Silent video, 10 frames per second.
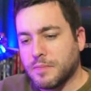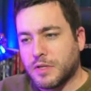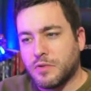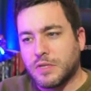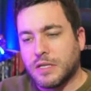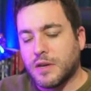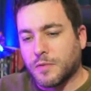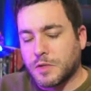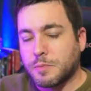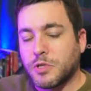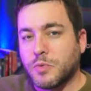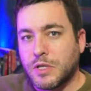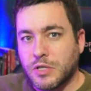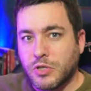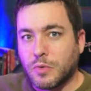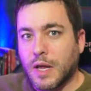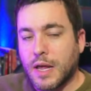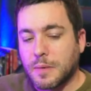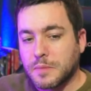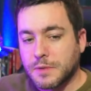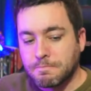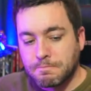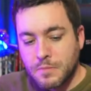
There's a difference between the two games